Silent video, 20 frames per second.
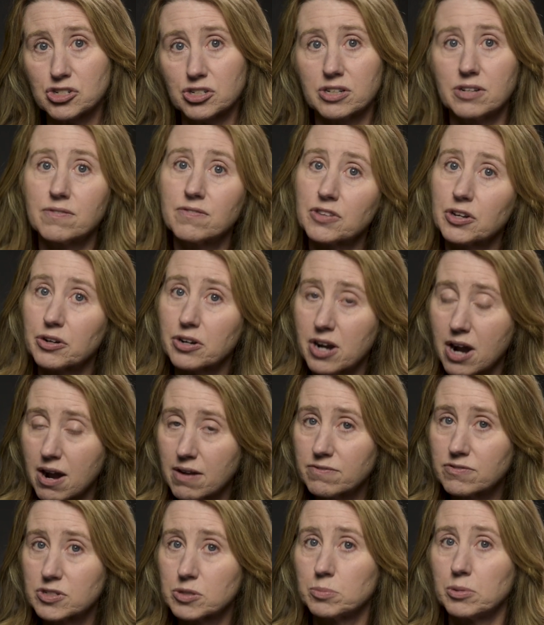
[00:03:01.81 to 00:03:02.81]
if they're
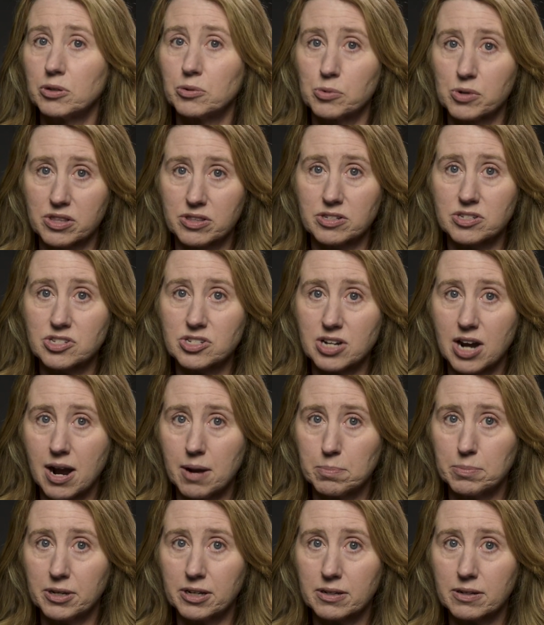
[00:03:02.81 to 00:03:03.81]
comfortable with this
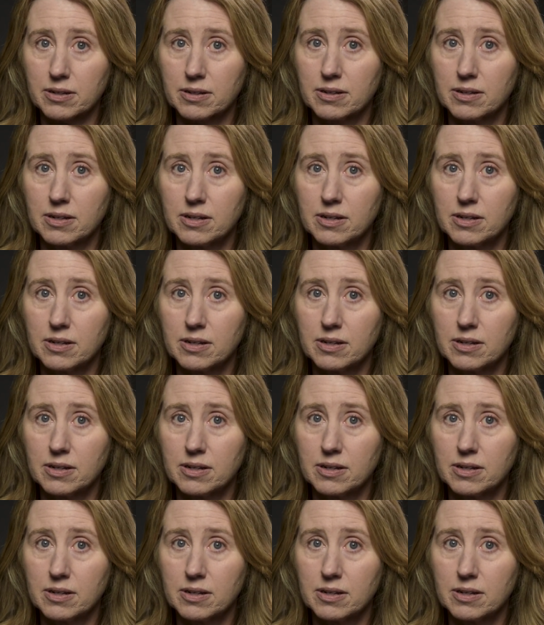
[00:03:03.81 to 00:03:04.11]
topic.